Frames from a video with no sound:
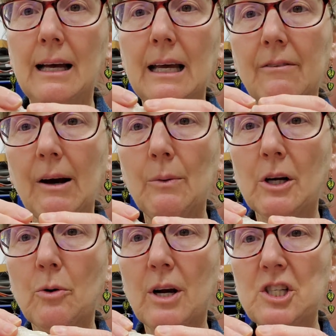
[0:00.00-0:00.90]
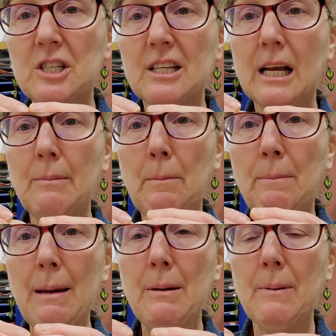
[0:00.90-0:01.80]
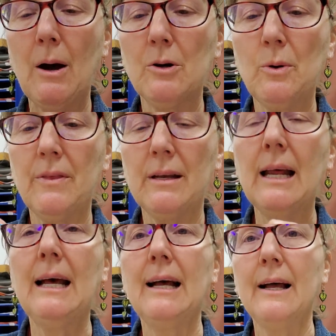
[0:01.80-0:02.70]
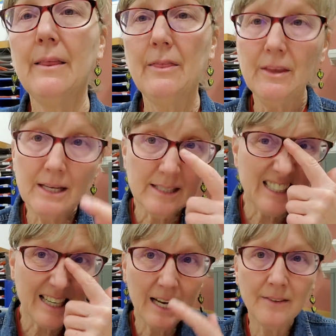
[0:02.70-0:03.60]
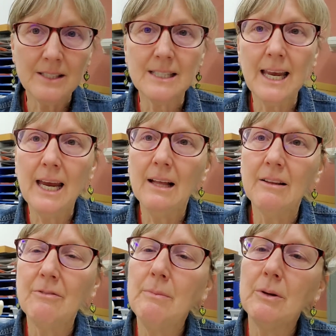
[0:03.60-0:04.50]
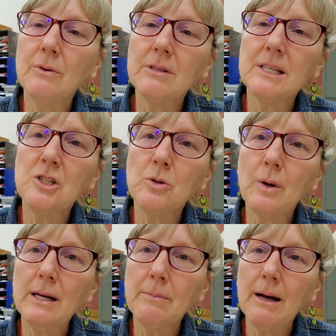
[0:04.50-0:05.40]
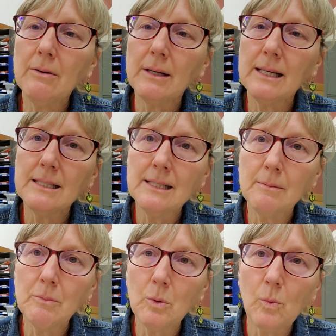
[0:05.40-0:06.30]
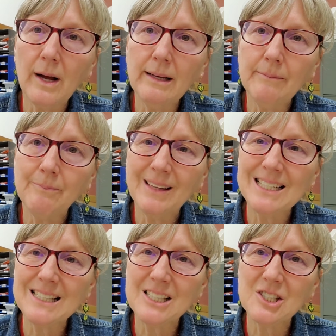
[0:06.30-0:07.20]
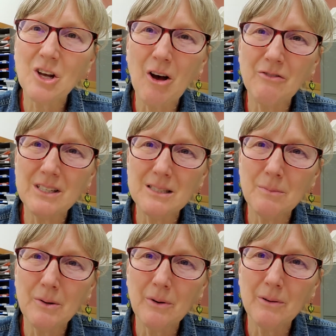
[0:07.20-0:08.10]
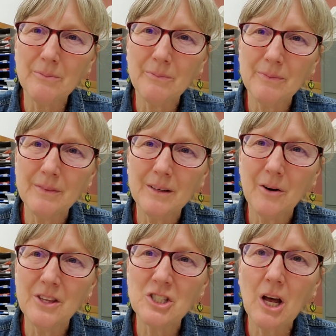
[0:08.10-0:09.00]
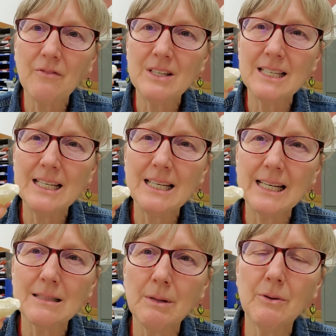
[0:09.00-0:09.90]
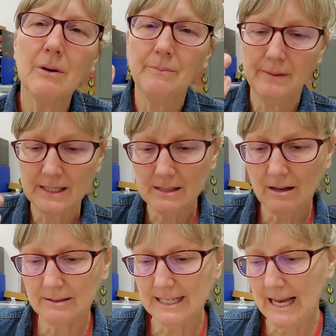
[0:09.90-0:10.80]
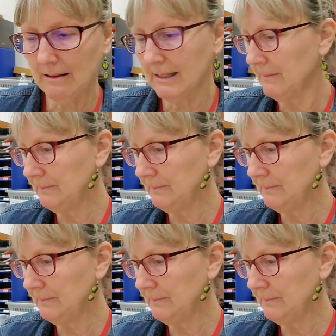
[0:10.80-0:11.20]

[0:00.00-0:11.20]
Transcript: If I were to crush this, I can make baby powder with it. This, on the scale of minerals that you read about, is number 1. It's the softest mineral, or the softest index mineral. It's called talc.